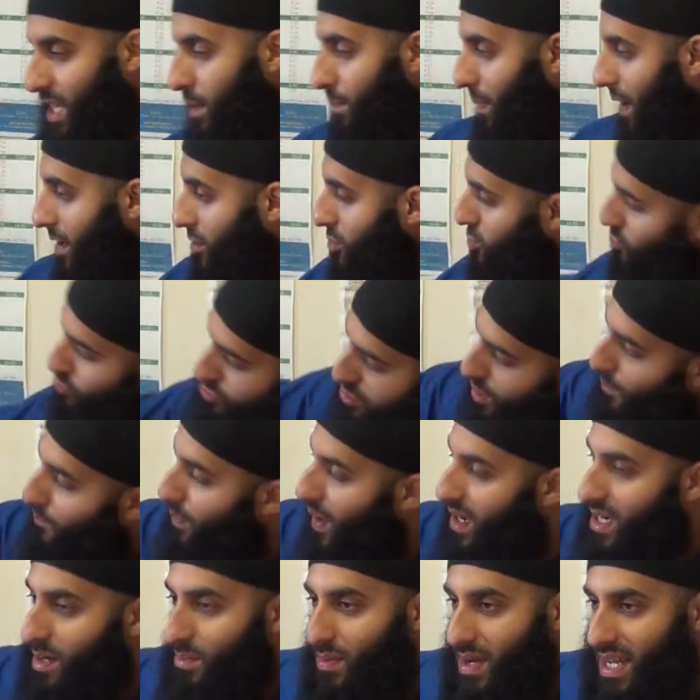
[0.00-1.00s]
take a parachute,
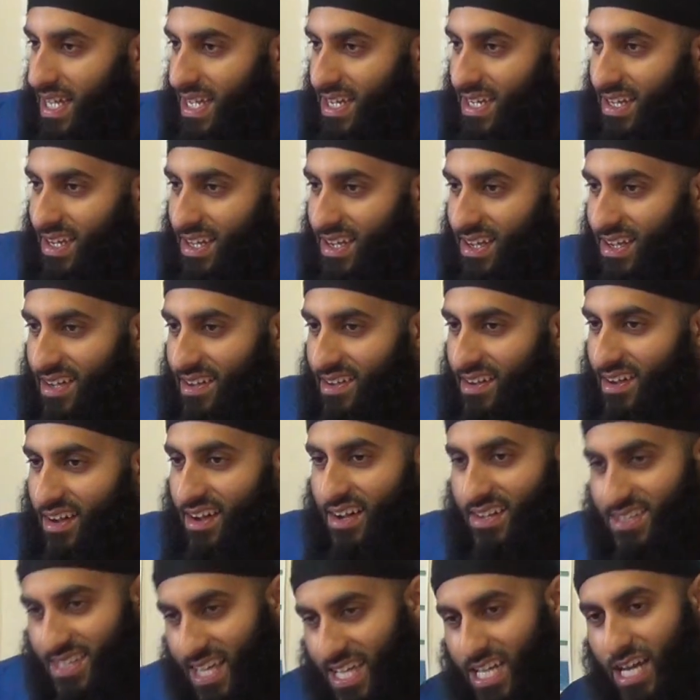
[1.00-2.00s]
jump out of the plane.
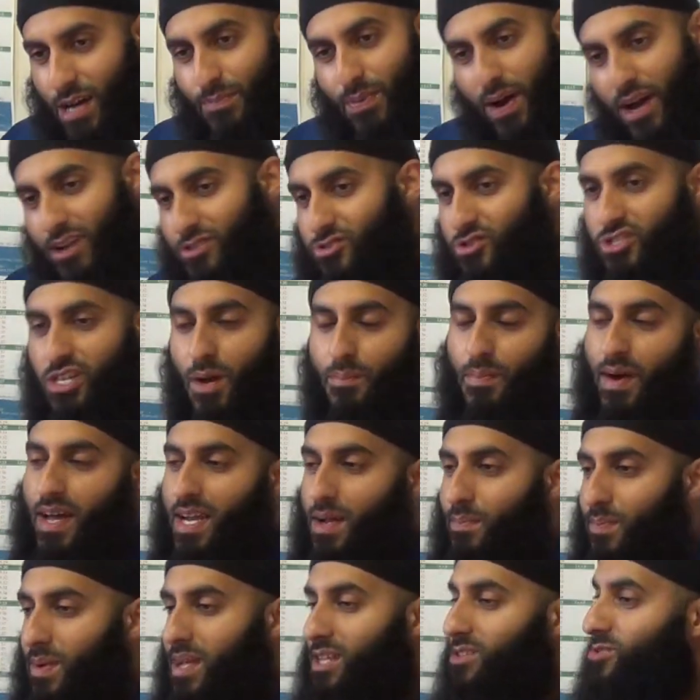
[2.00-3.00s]
Take a parachute, jump
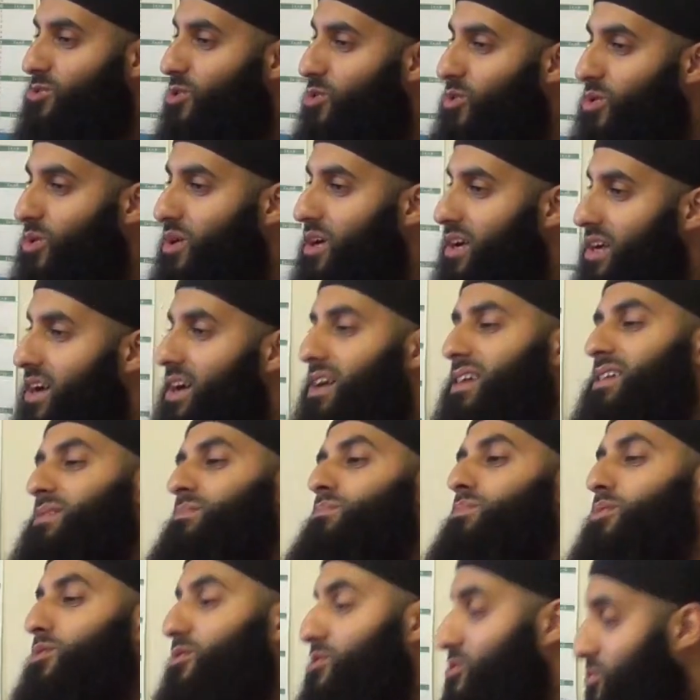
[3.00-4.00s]
out of the plane. So
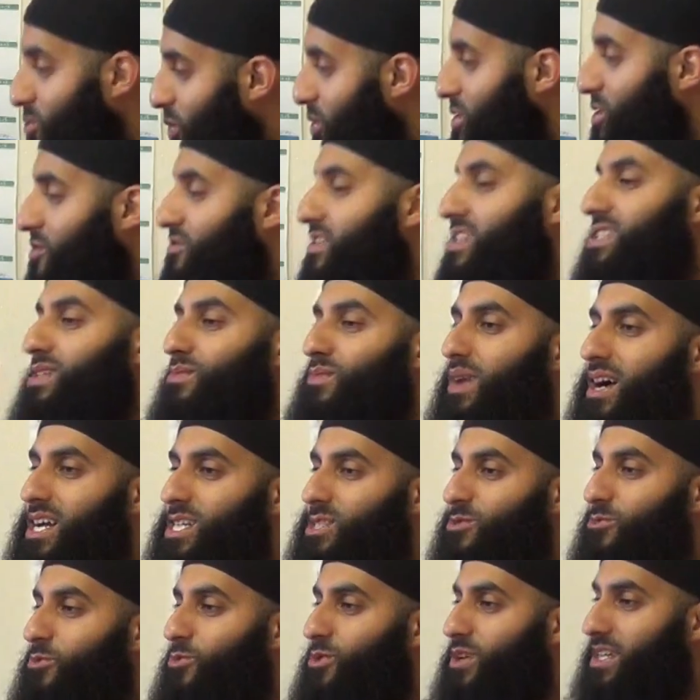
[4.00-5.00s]
because you're the reason why
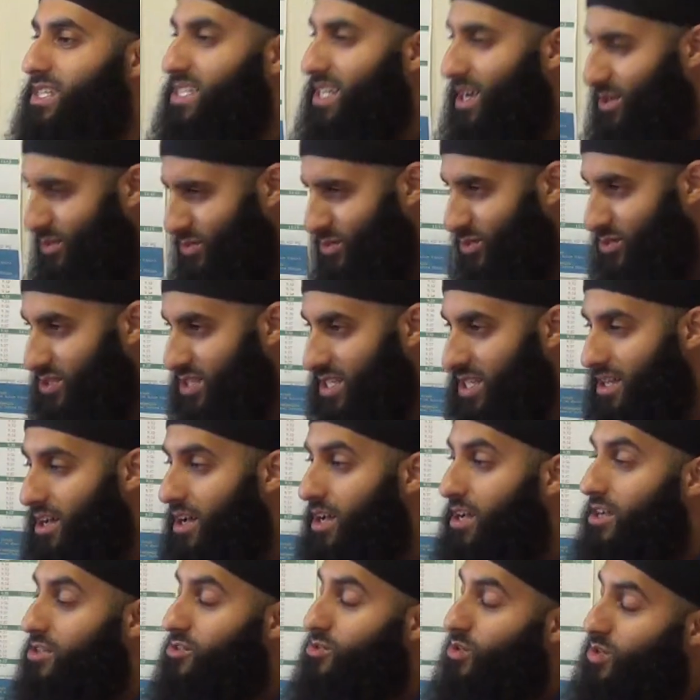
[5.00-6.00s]
it's falling down. Do you see?
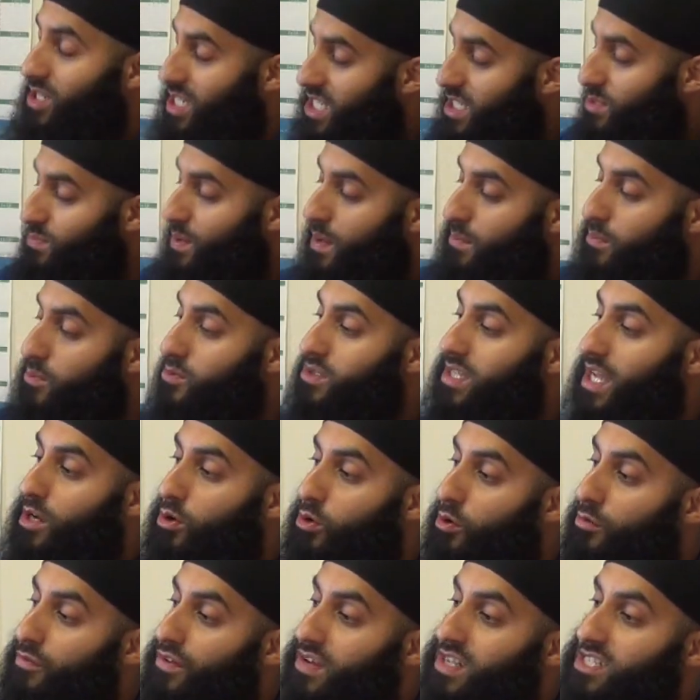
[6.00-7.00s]
So these people, their
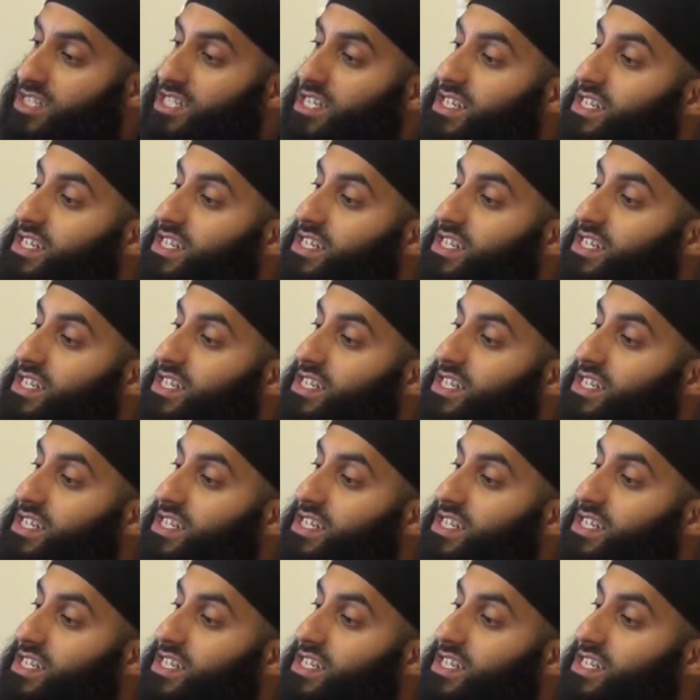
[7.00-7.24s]
kufr and